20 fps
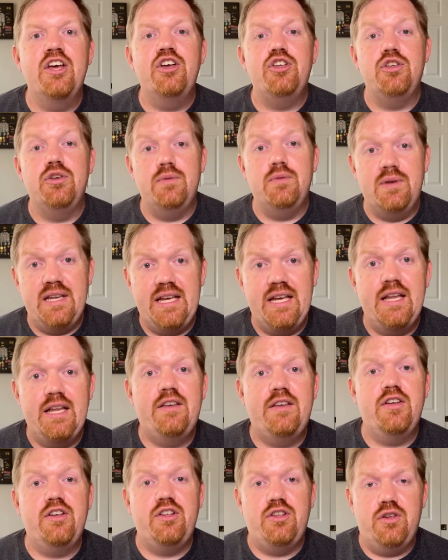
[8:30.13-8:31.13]
You
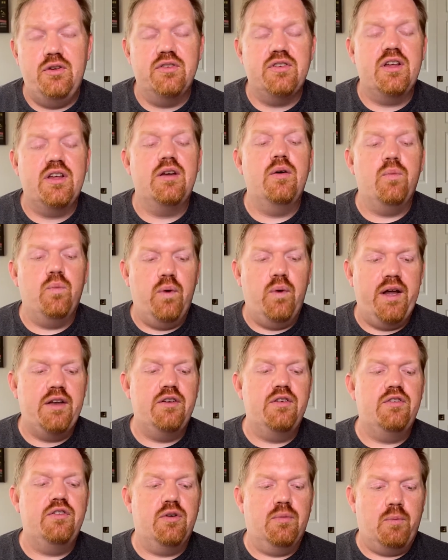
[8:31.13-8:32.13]
need to use it
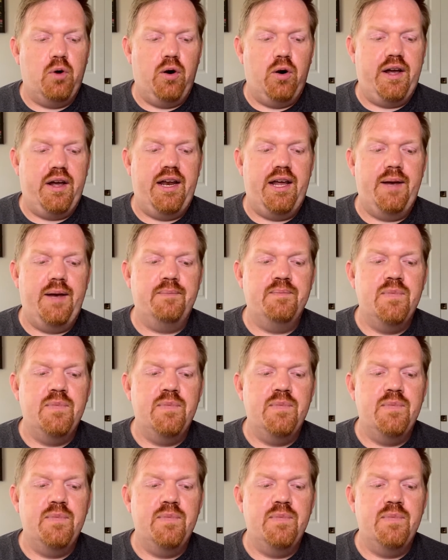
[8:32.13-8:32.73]
when you're marketing.